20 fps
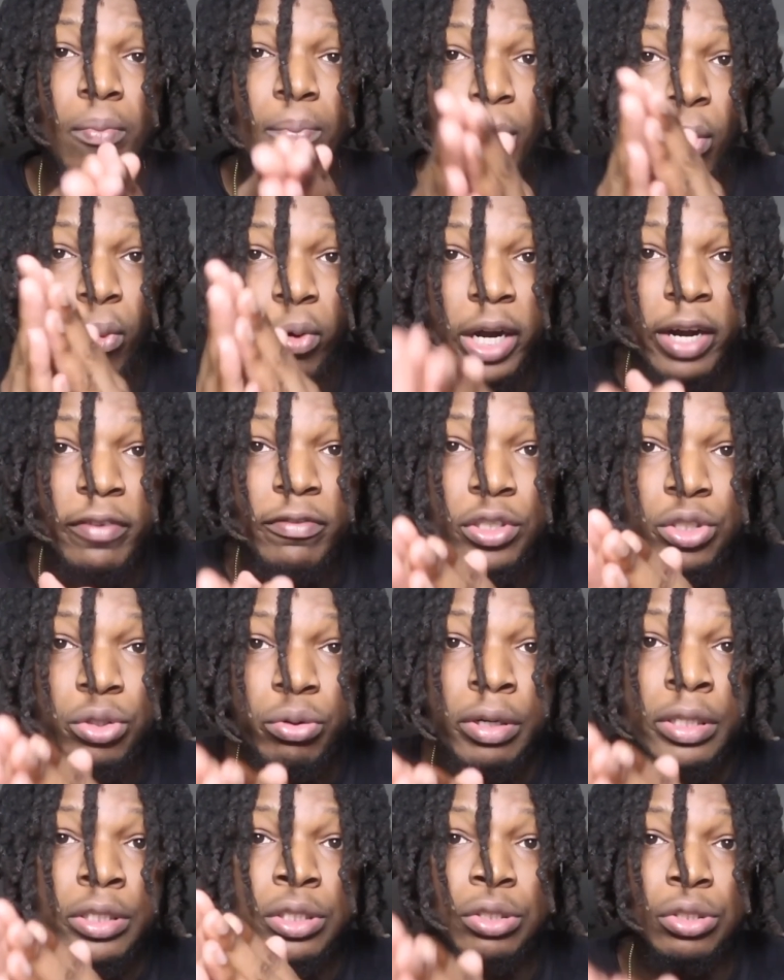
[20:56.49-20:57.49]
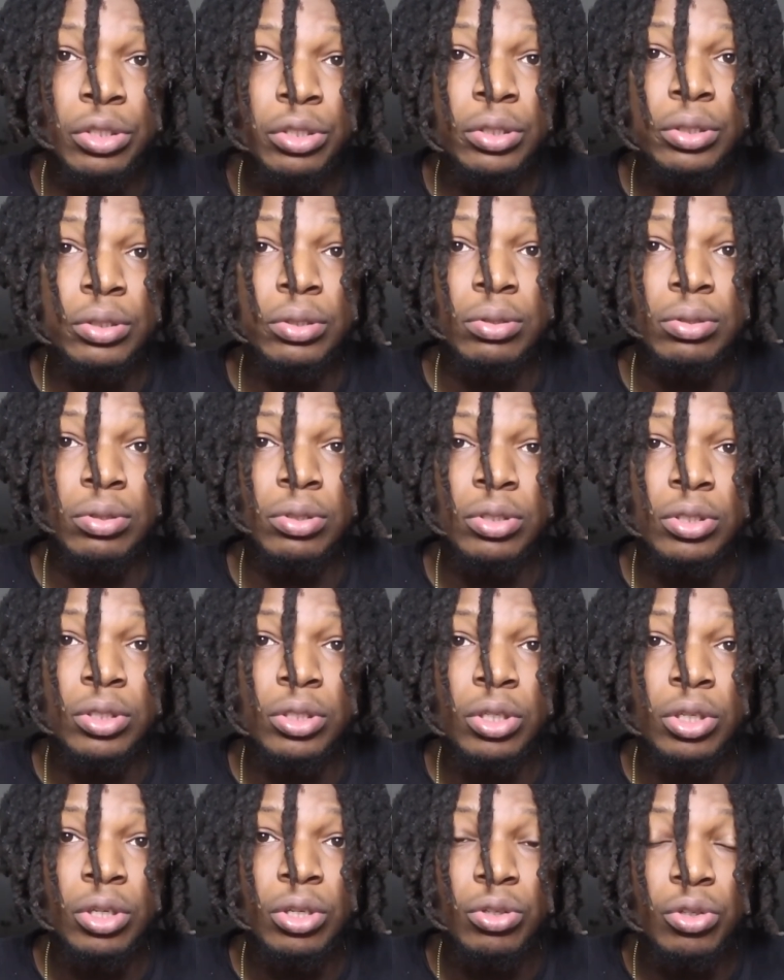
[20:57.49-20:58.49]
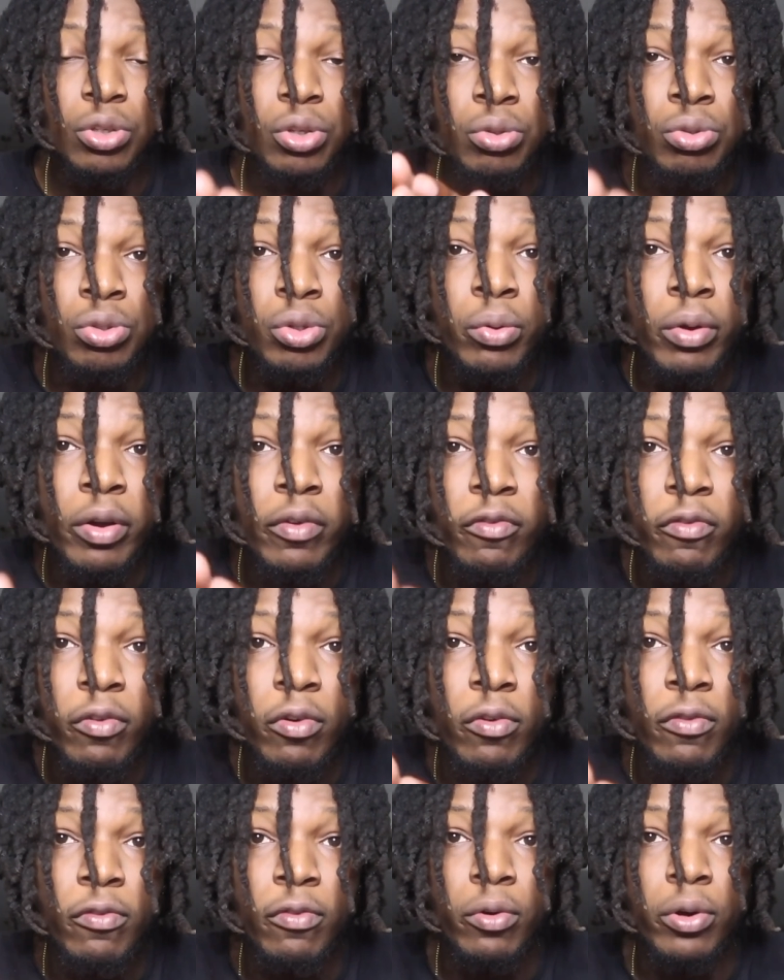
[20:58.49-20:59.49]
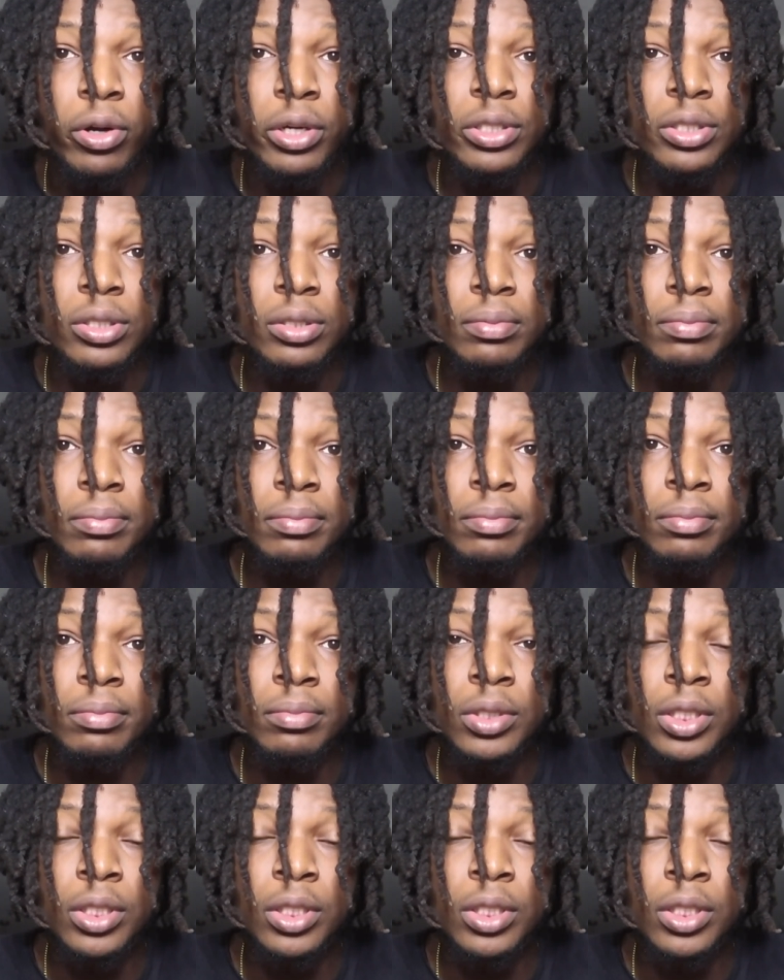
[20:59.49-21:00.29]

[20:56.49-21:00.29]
but whatever choice you choose, you do it full force.